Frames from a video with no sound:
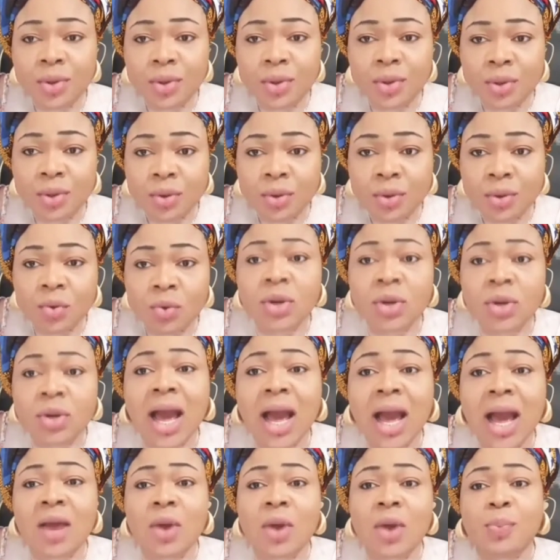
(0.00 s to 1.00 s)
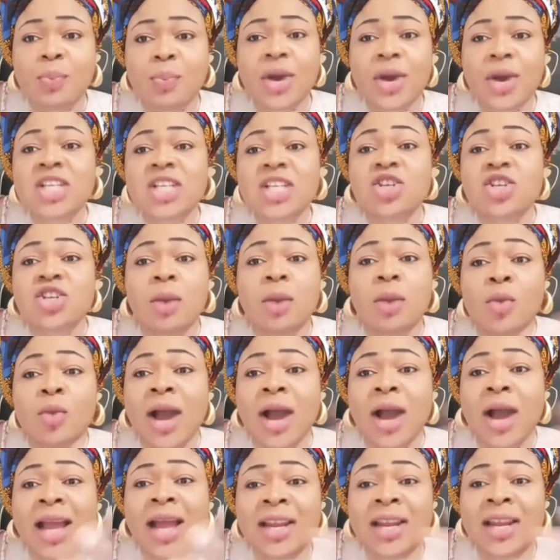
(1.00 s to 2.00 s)
Una are webu, as your mo
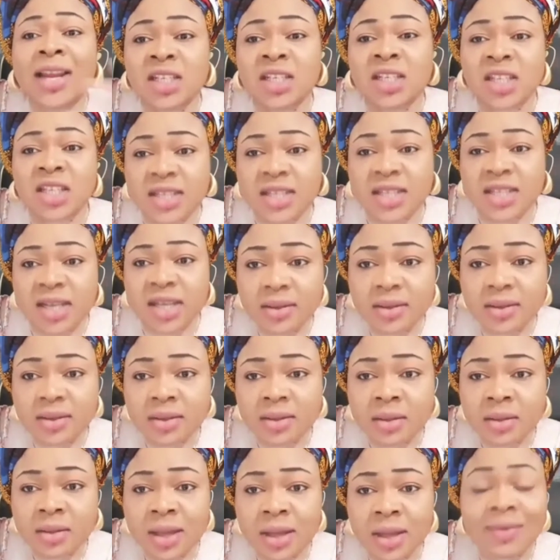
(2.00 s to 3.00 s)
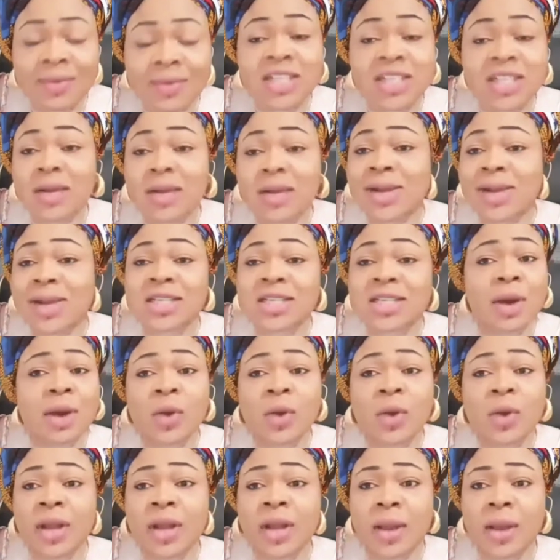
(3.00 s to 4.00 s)
and a dede, a matter what ama
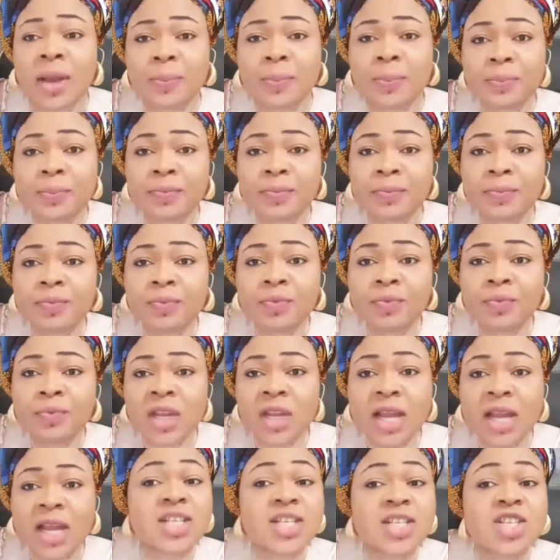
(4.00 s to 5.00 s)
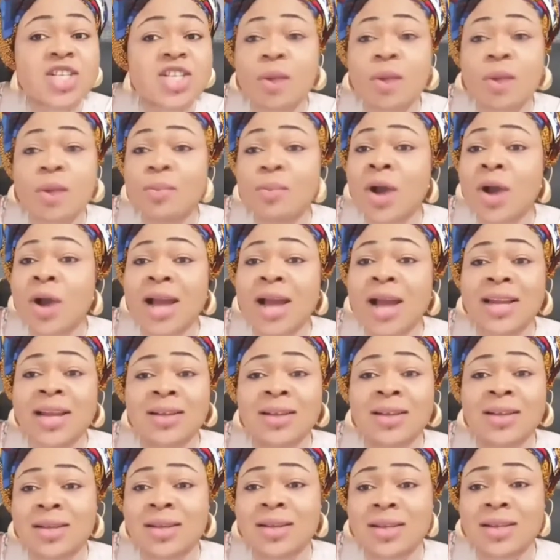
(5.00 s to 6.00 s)
wena, as your mo and a
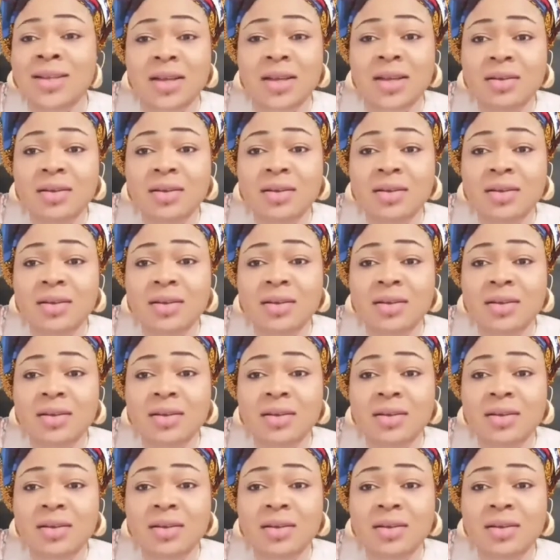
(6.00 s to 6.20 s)
dede.